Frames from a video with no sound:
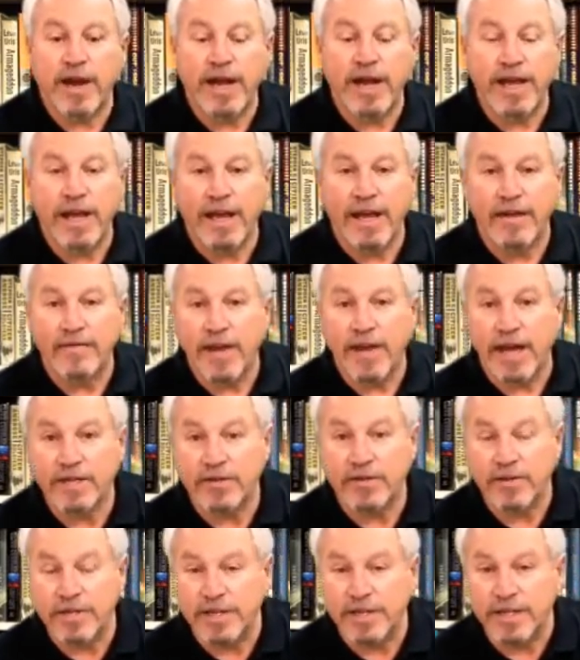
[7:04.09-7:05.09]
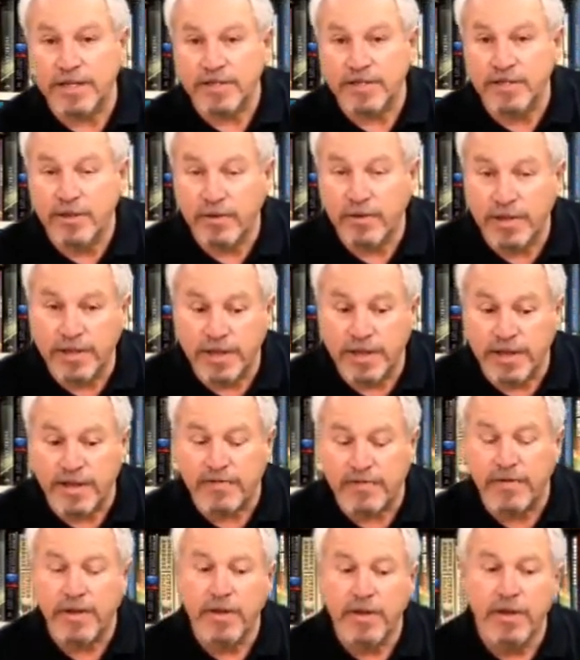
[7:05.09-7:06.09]
I have actually is knowing that
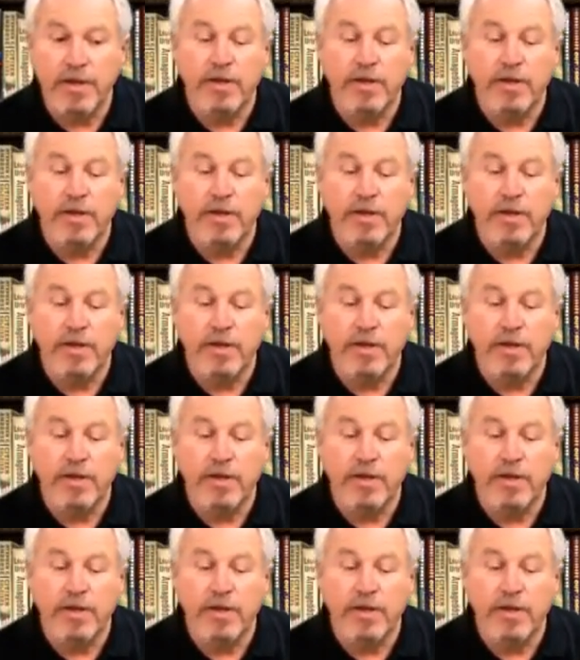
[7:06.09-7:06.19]
I've